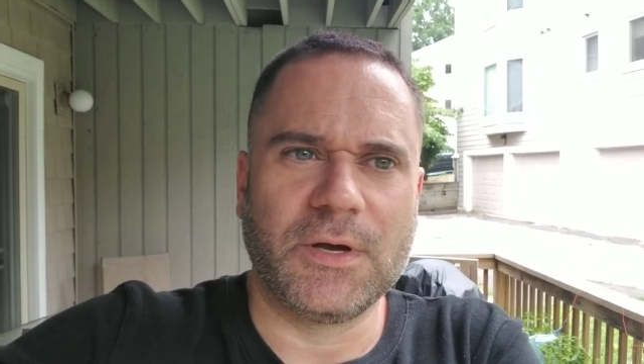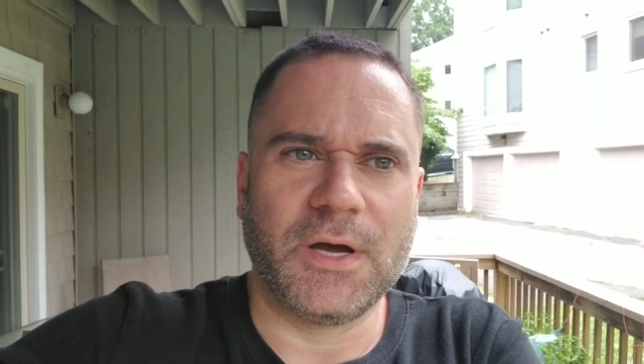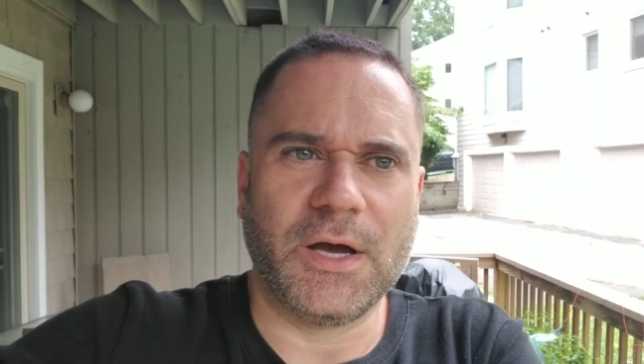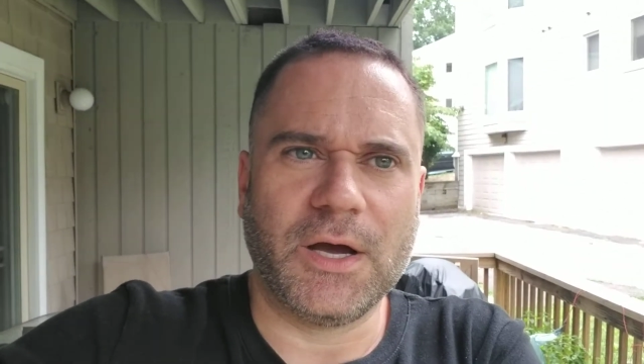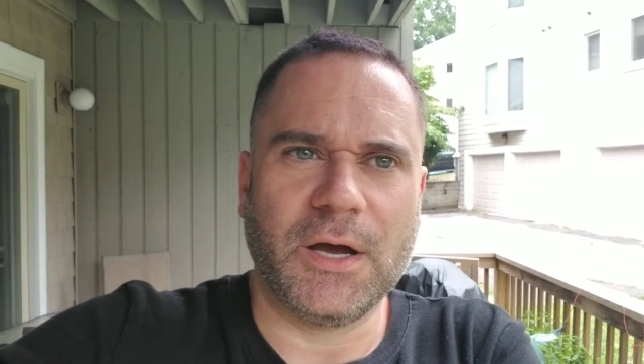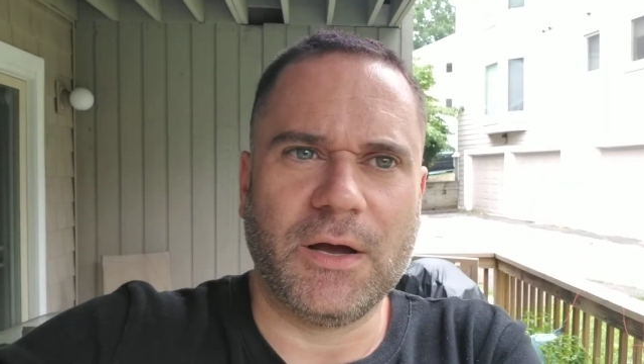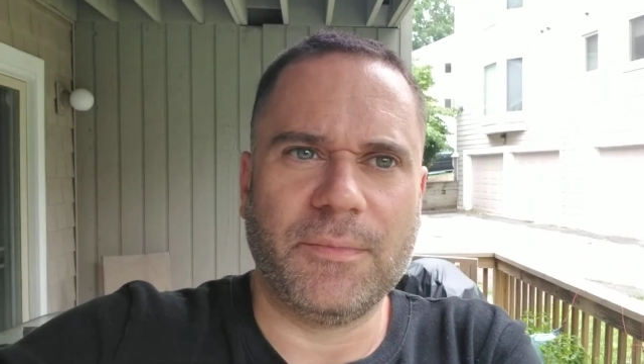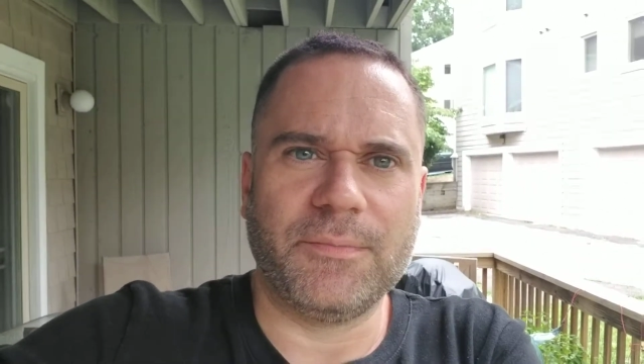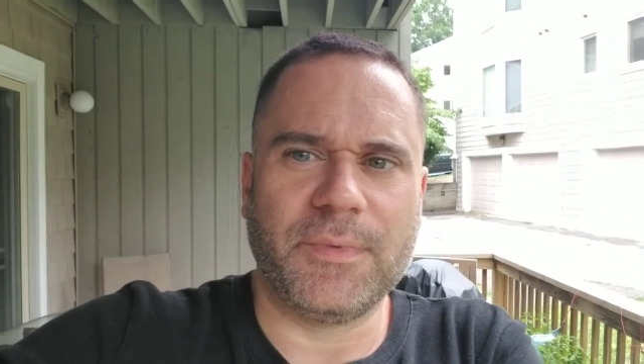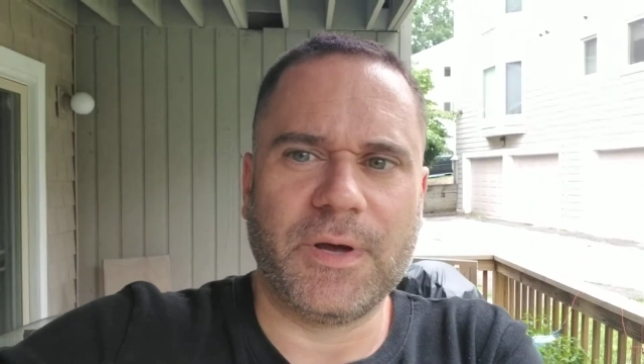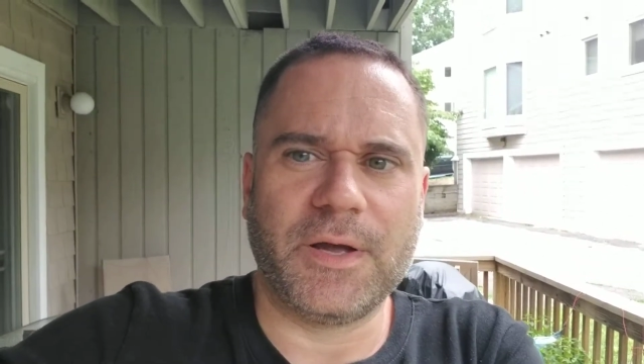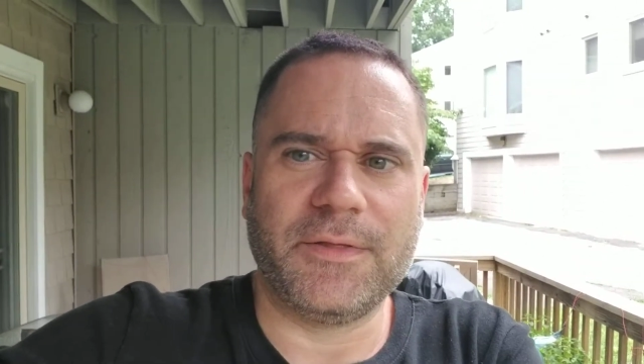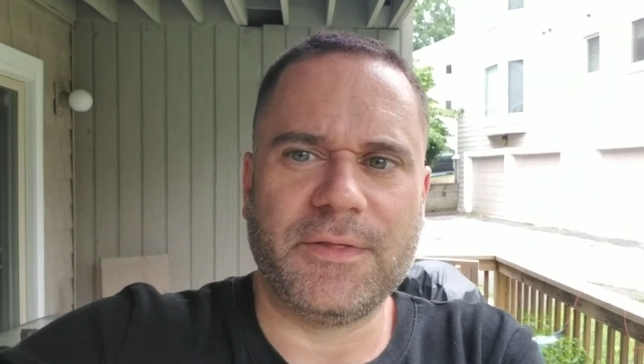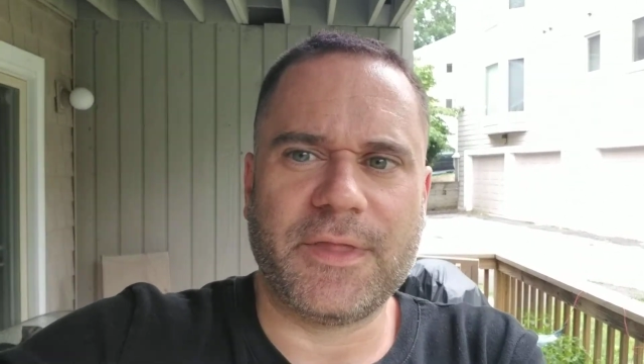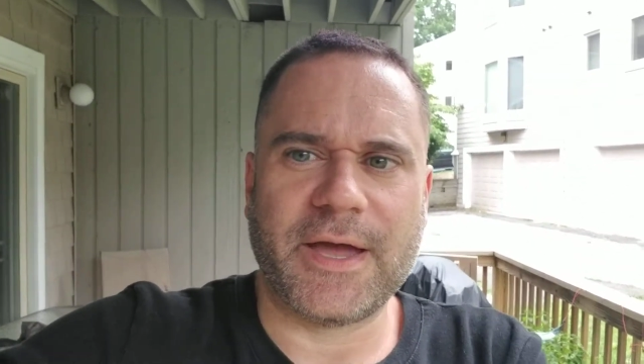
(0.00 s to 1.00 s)

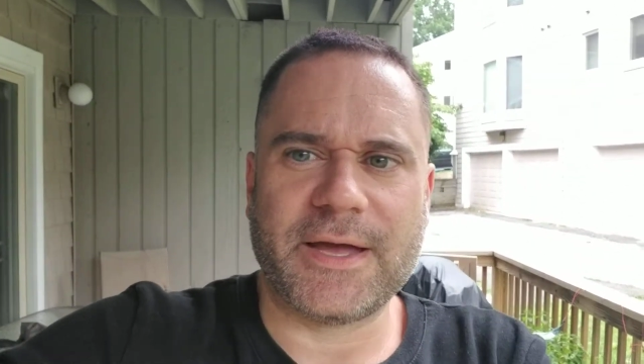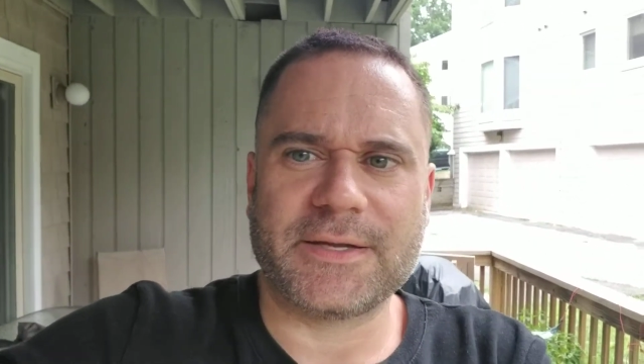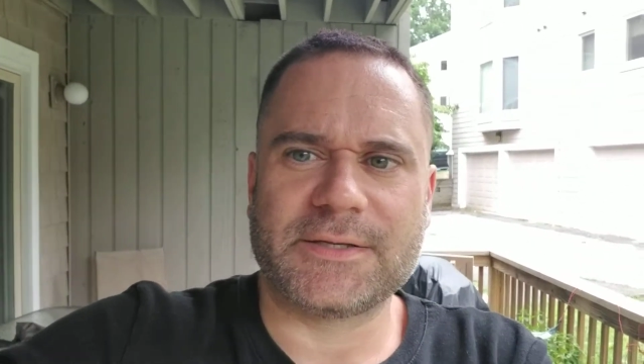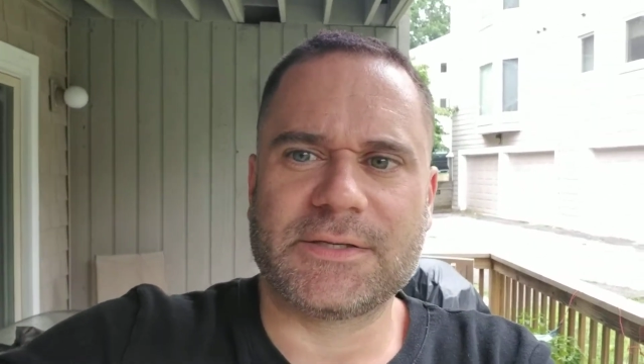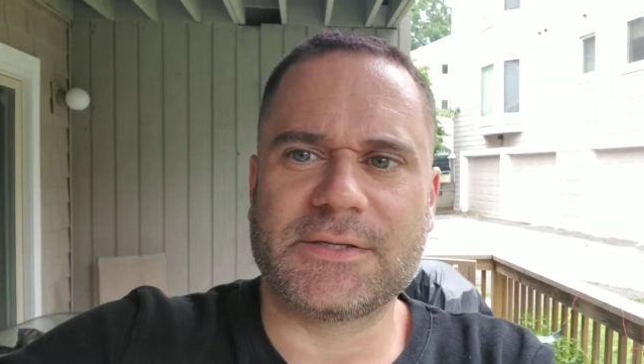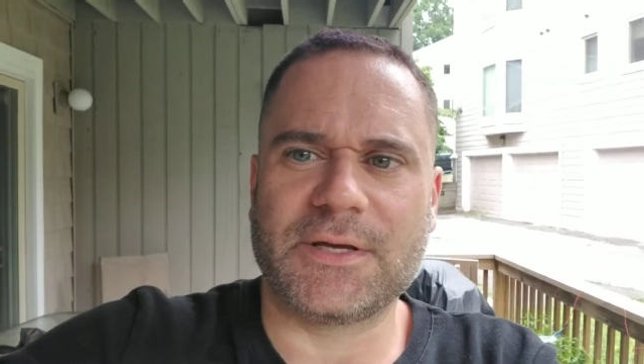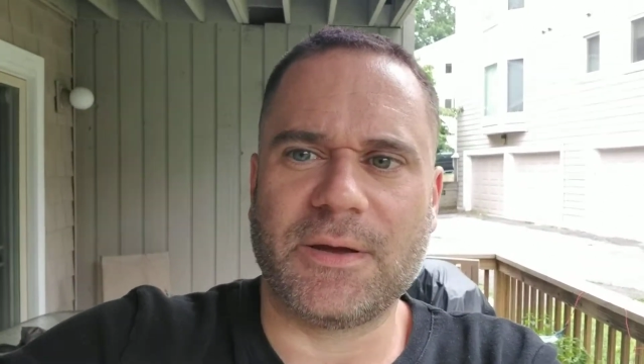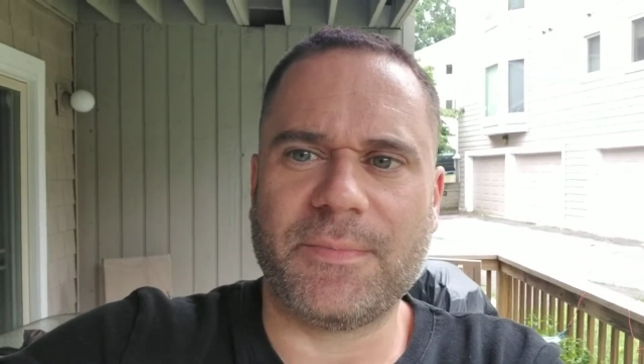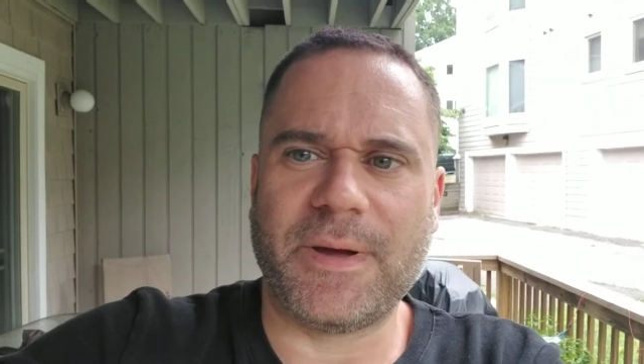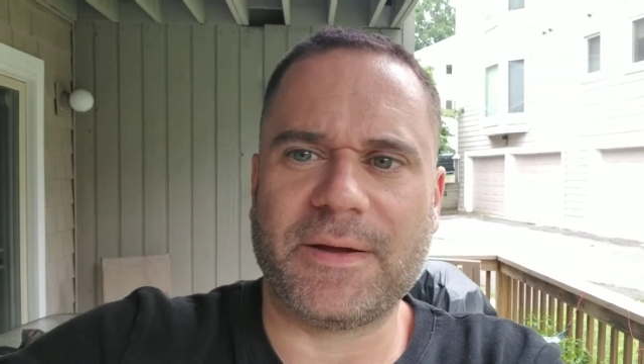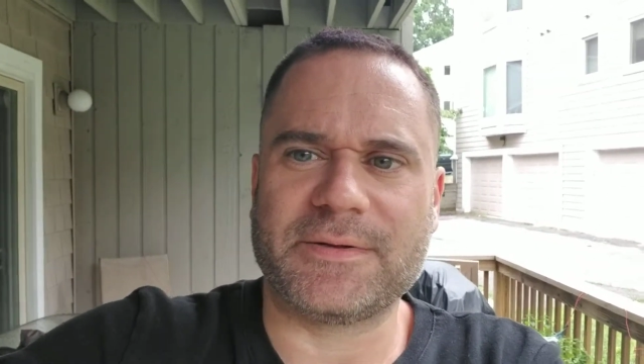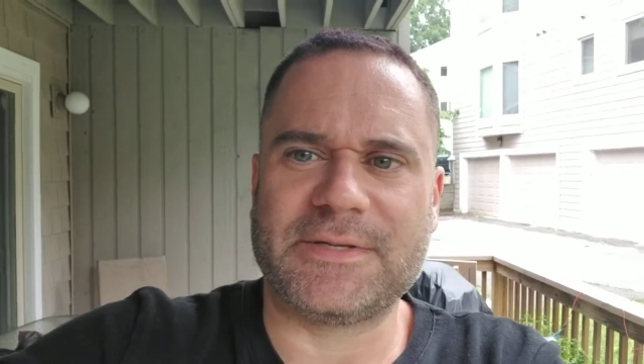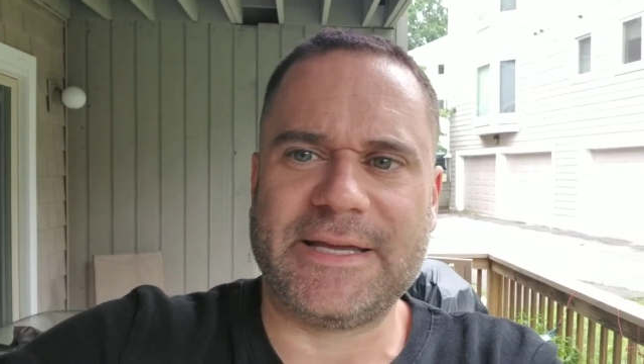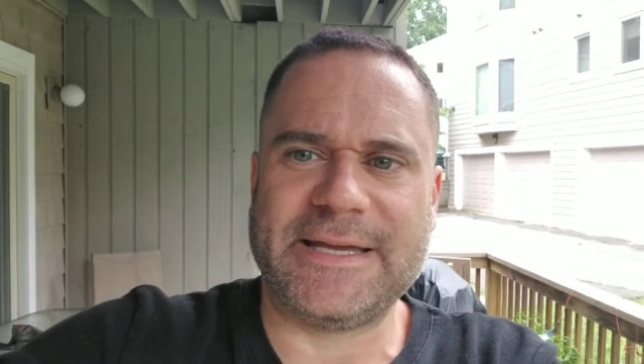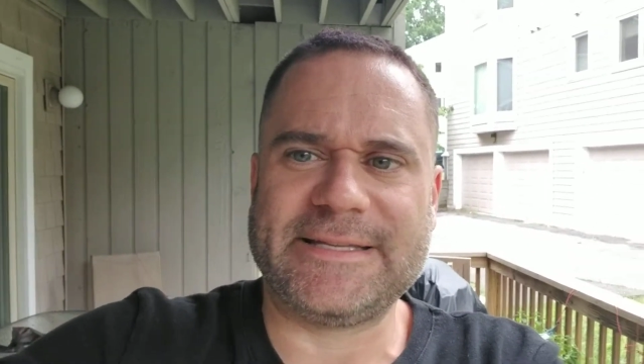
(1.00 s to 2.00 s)
and that's
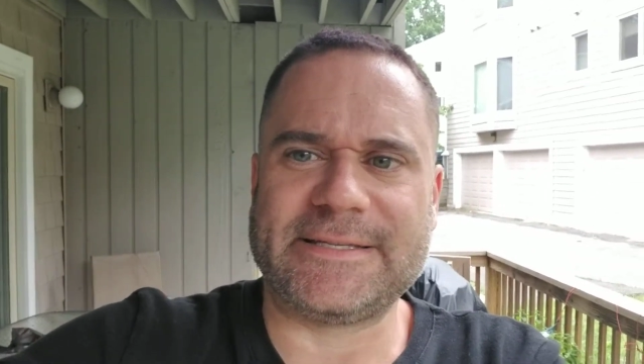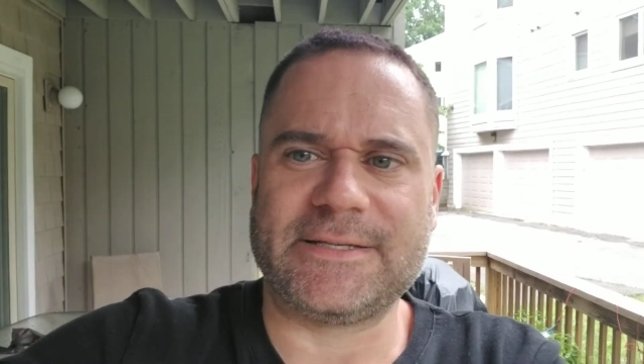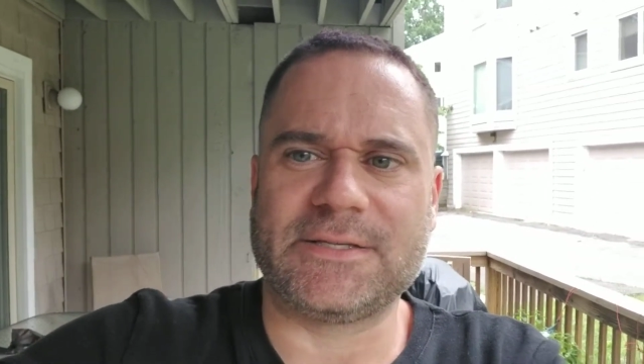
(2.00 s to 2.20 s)
about it.